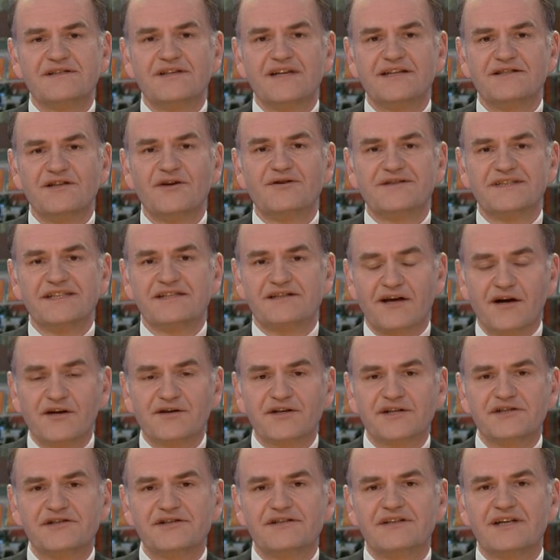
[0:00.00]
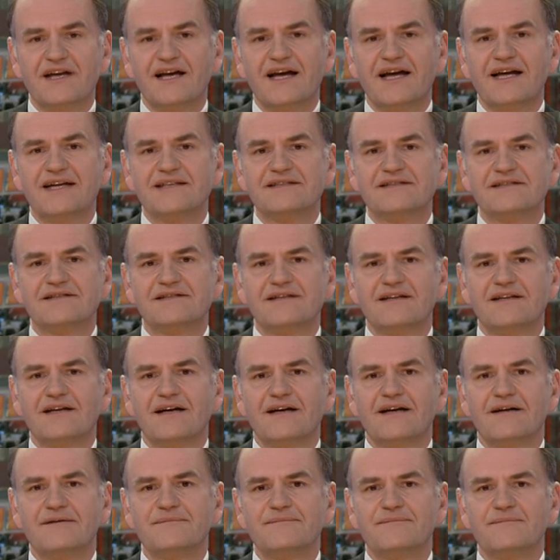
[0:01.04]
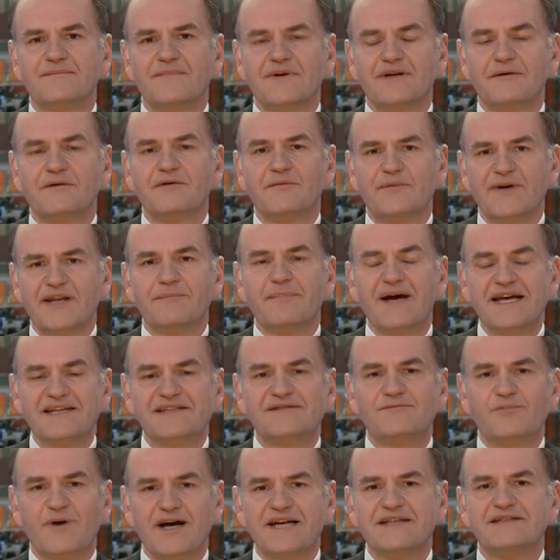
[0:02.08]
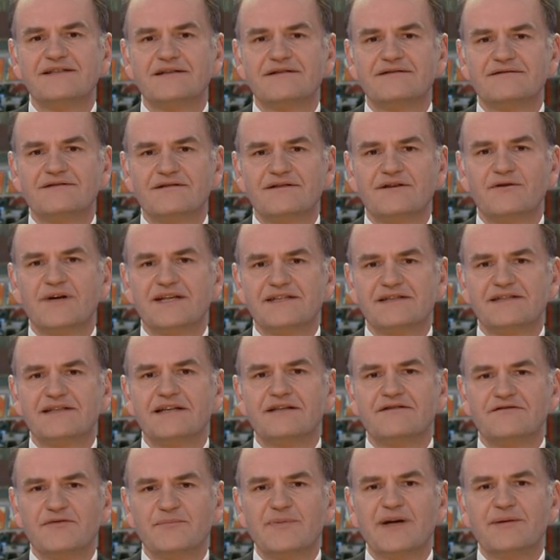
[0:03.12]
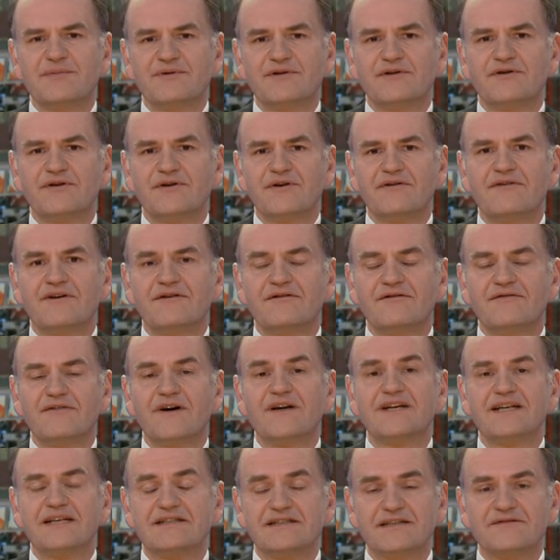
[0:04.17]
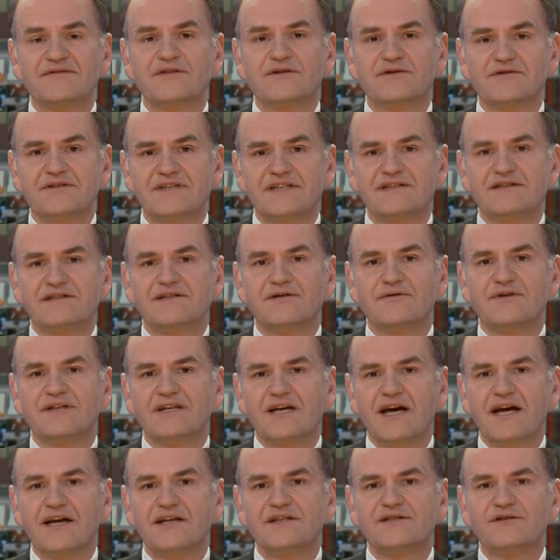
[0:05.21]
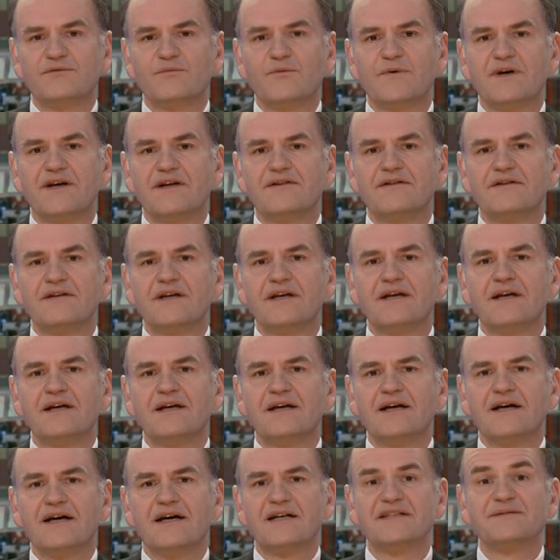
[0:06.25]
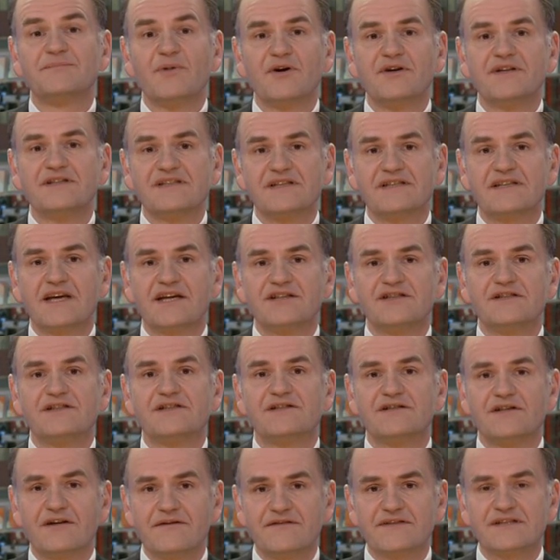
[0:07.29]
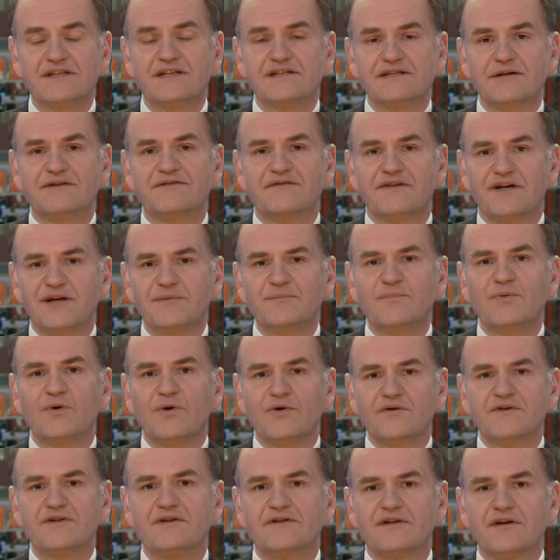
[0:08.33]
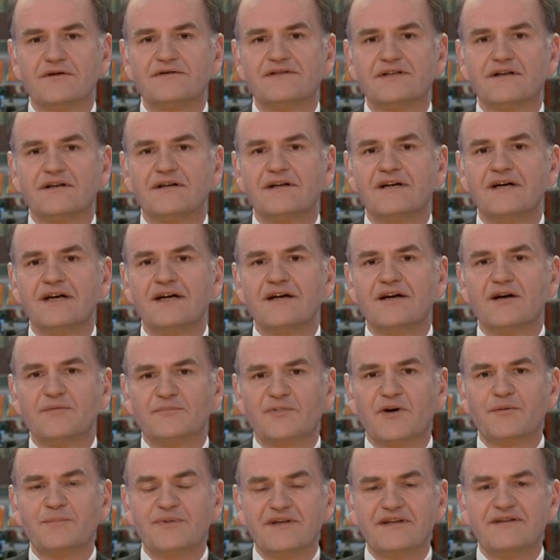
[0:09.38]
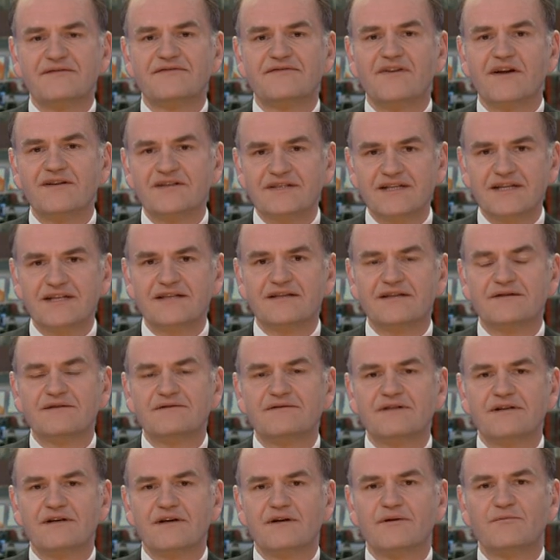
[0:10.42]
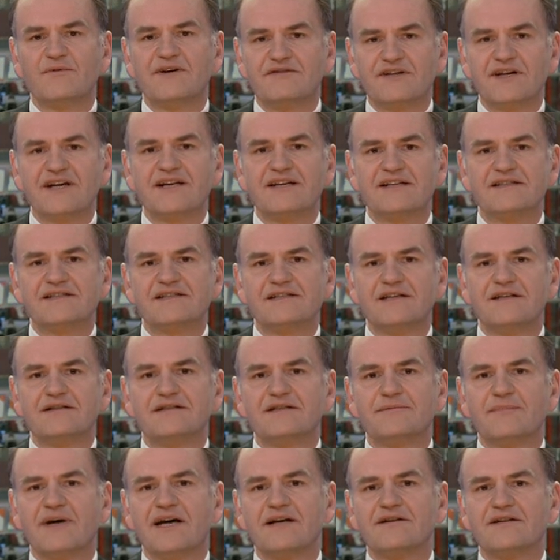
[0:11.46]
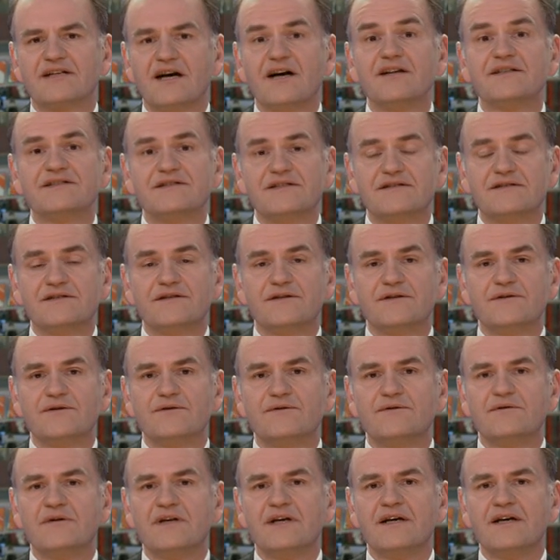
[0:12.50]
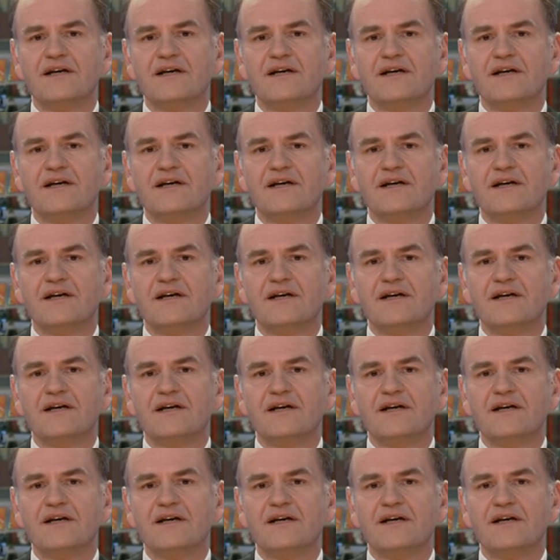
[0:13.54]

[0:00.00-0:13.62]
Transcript: is not discouraged. And I mean, the best way to quit still for people who are finding it difficult is to engage with smoking cessation services. So it's very important that those are properly funded, and we're very concerned about cuts to